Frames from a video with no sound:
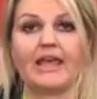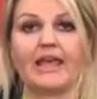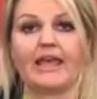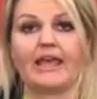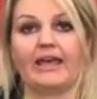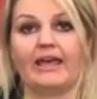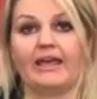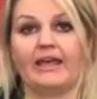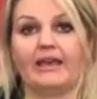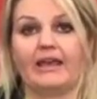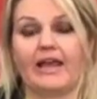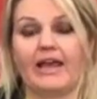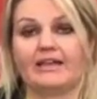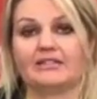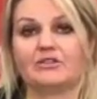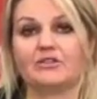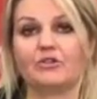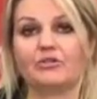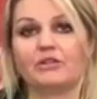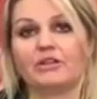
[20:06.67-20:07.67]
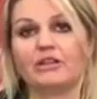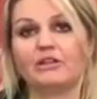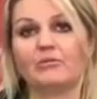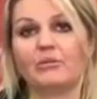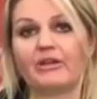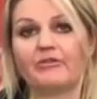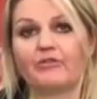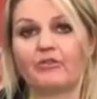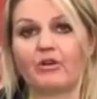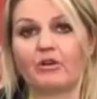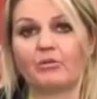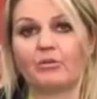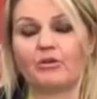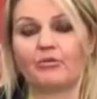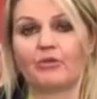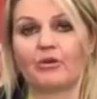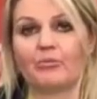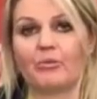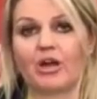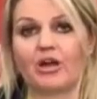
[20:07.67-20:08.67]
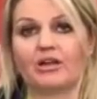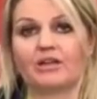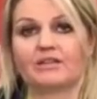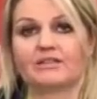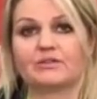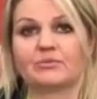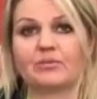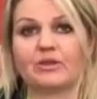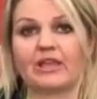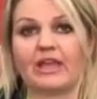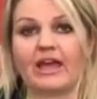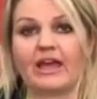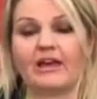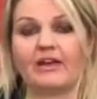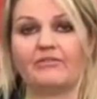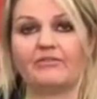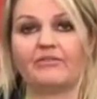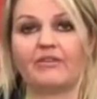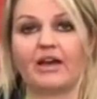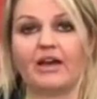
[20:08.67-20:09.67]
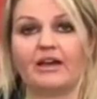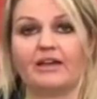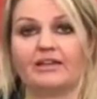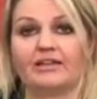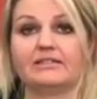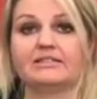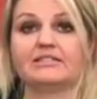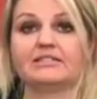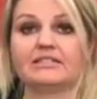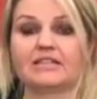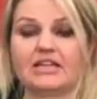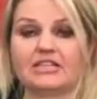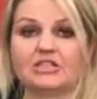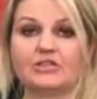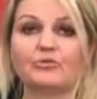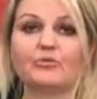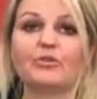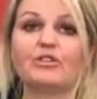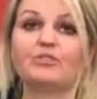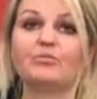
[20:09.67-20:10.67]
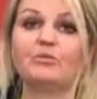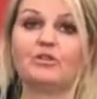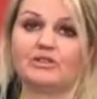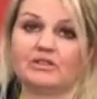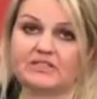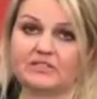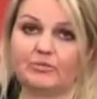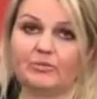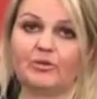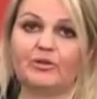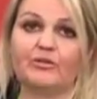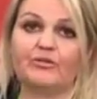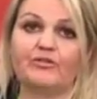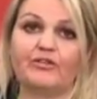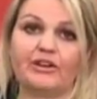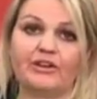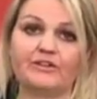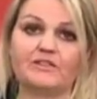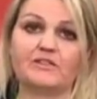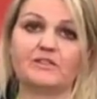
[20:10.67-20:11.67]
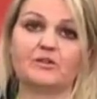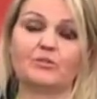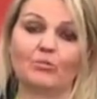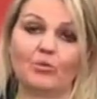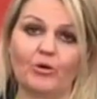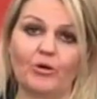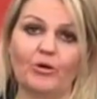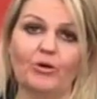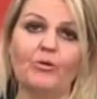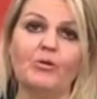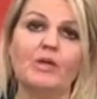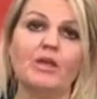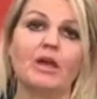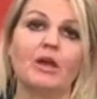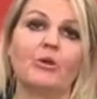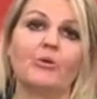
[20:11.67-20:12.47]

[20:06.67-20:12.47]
And as noted in my formal remarks, we have uh, a discussion with Municipal Affairs tomorrow.